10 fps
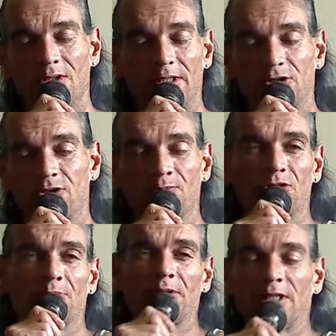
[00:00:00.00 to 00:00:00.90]
Like
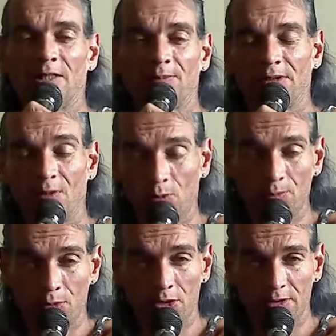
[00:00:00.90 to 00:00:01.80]
something happening on
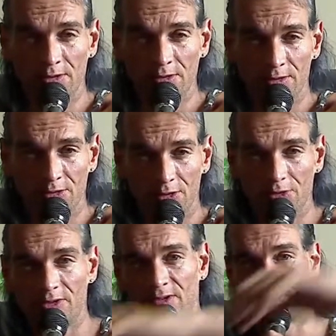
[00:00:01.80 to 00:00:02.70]
one part of the
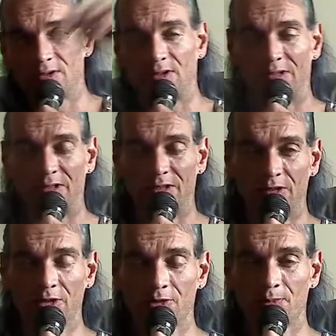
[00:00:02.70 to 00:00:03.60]
earth and on
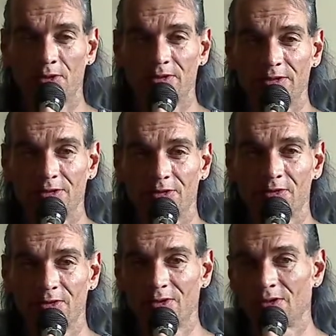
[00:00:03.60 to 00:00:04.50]
another part of the earth,
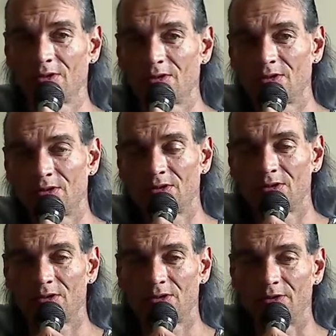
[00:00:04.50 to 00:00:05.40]

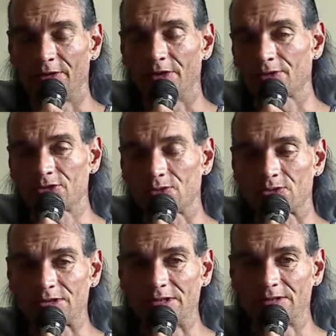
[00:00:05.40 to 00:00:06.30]
the others
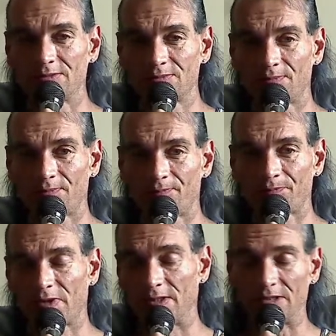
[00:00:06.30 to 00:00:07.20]
don't see it.
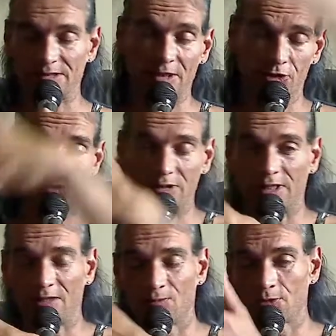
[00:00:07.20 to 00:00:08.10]
And this actually did happen